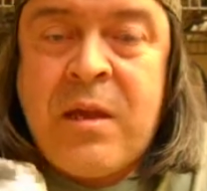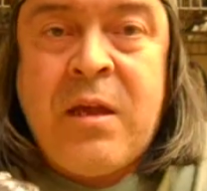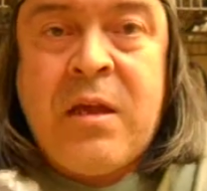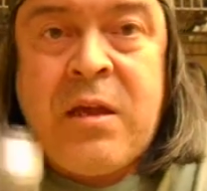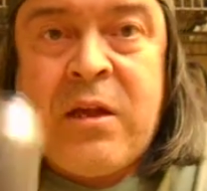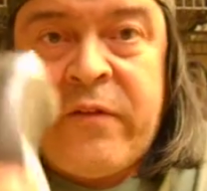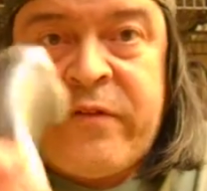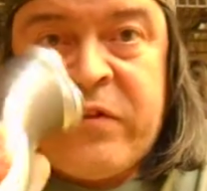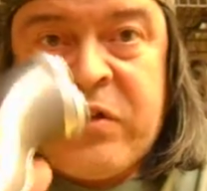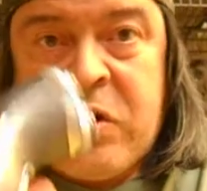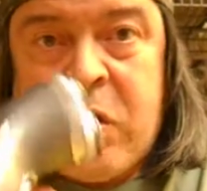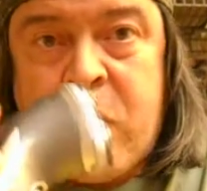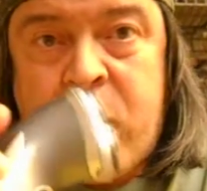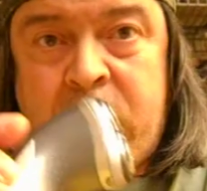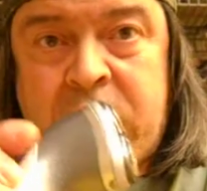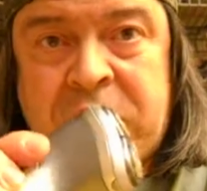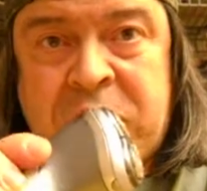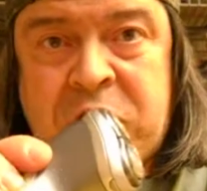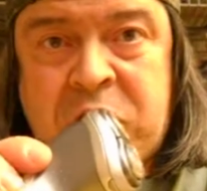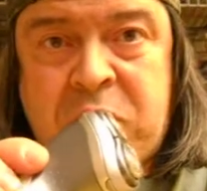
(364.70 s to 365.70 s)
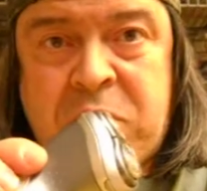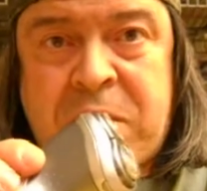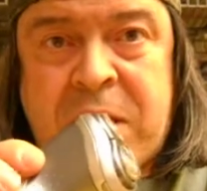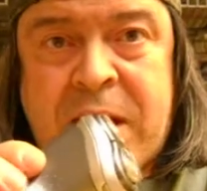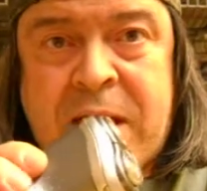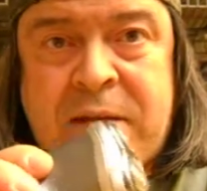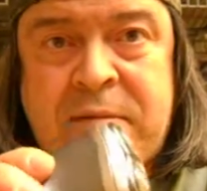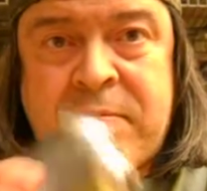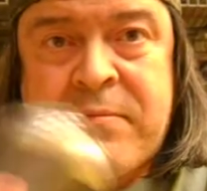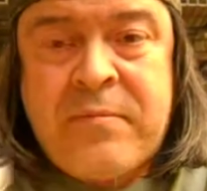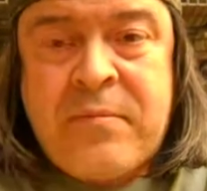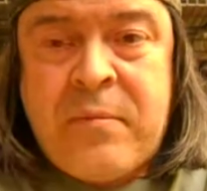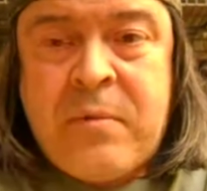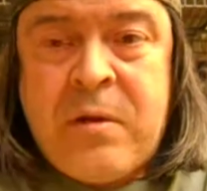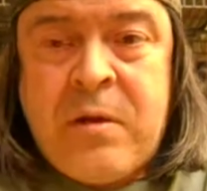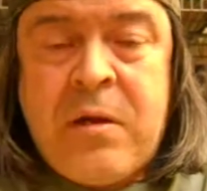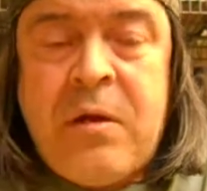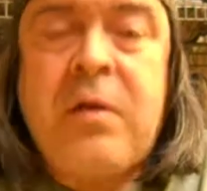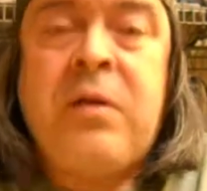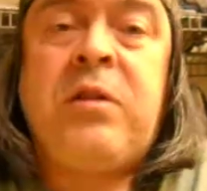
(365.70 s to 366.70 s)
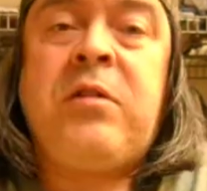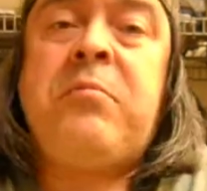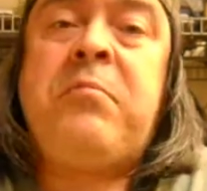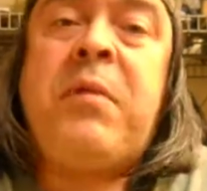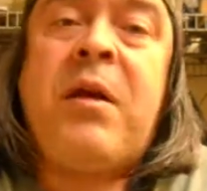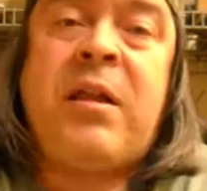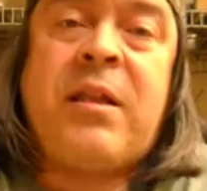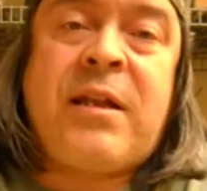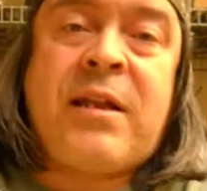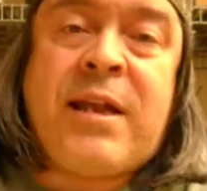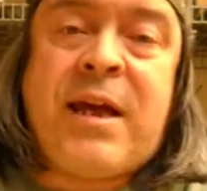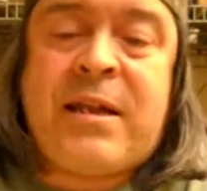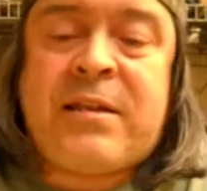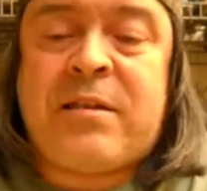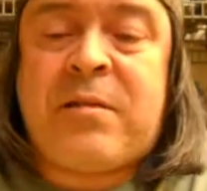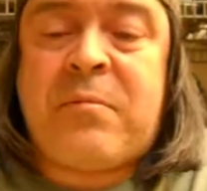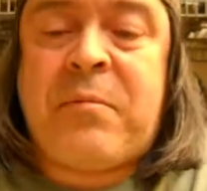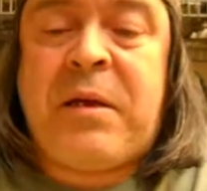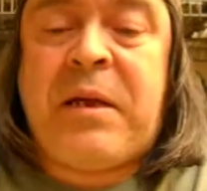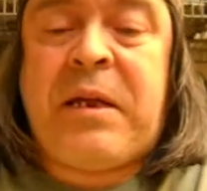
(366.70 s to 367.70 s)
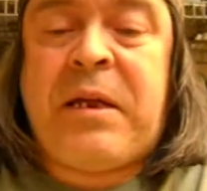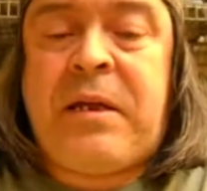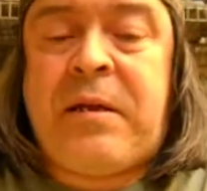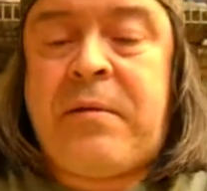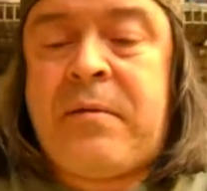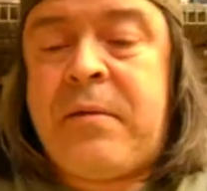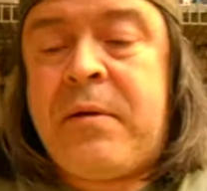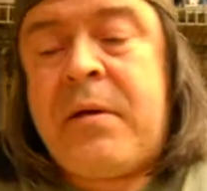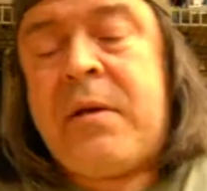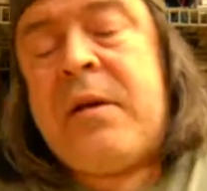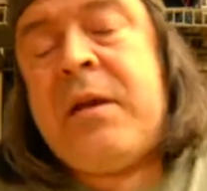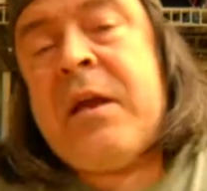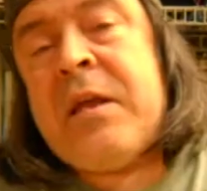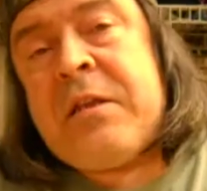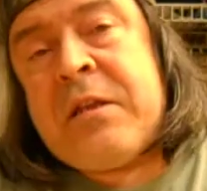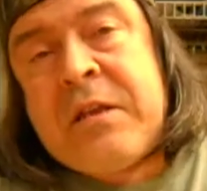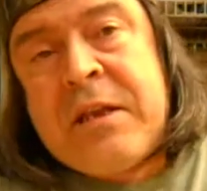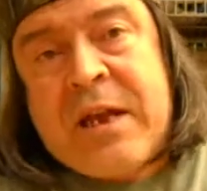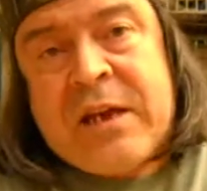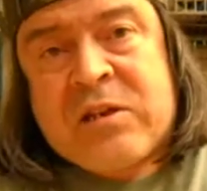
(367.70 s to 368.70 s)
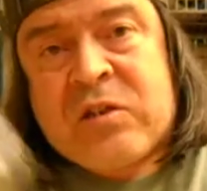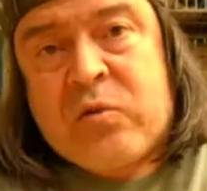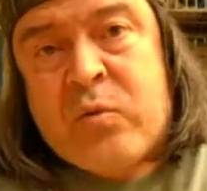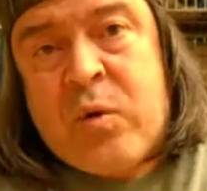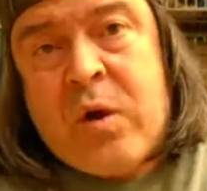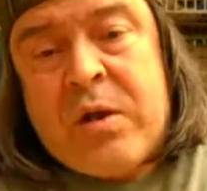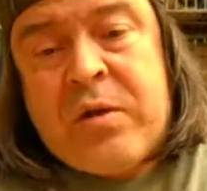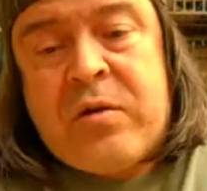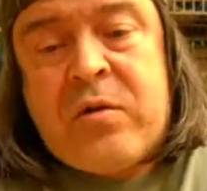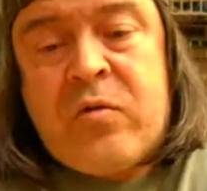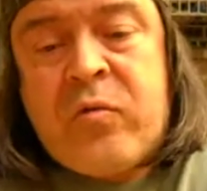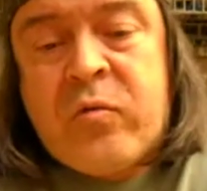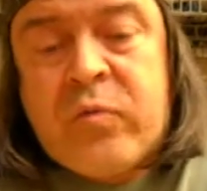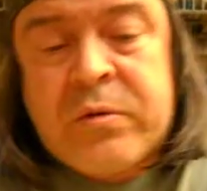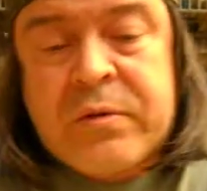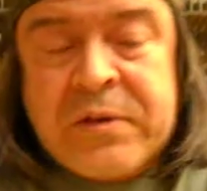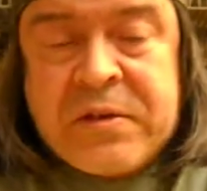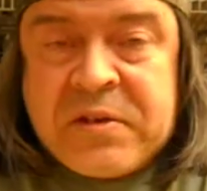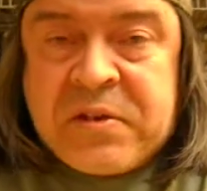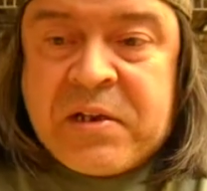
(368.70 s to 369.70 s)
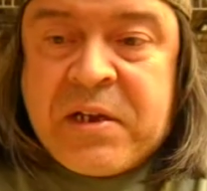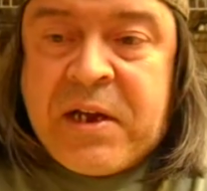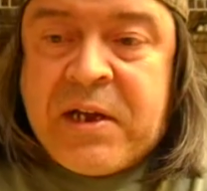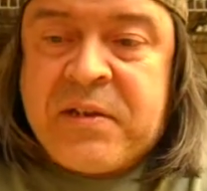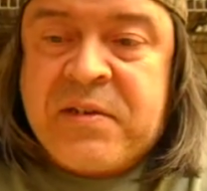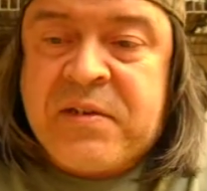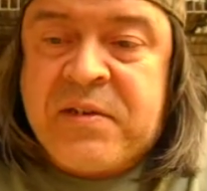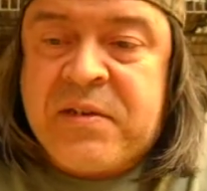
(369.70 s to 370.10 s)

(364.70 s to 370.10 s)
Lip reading: If you don't want to do that, you mail it out to me. In the next one, we'll discuss